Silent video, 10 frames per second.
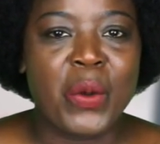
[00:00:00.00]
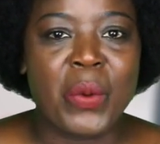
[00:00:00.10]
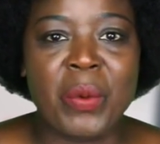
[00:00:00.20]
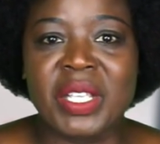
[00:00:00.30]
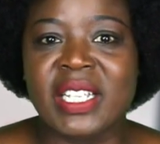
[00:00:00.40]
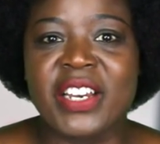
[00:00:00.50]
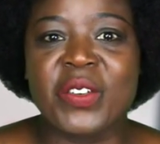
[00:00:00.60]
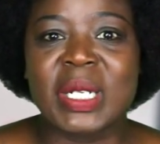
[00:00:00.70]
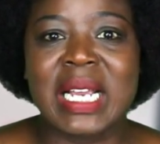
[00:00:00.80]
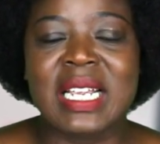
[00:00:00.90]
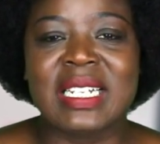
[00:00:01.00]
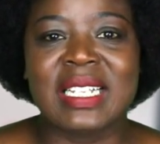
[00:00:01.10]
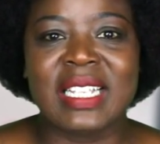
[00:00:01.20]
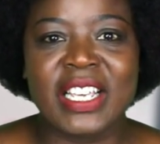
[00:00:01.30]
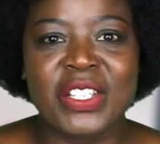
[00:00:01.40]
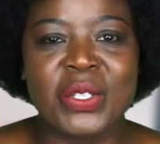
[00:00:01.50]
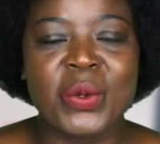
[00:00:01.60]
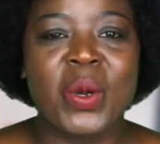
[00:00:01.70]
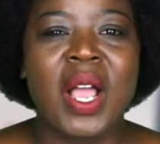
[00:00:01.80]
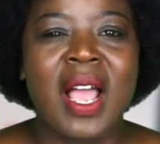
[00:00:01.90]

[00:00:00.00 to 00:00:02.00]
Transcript: where we turn your challenges into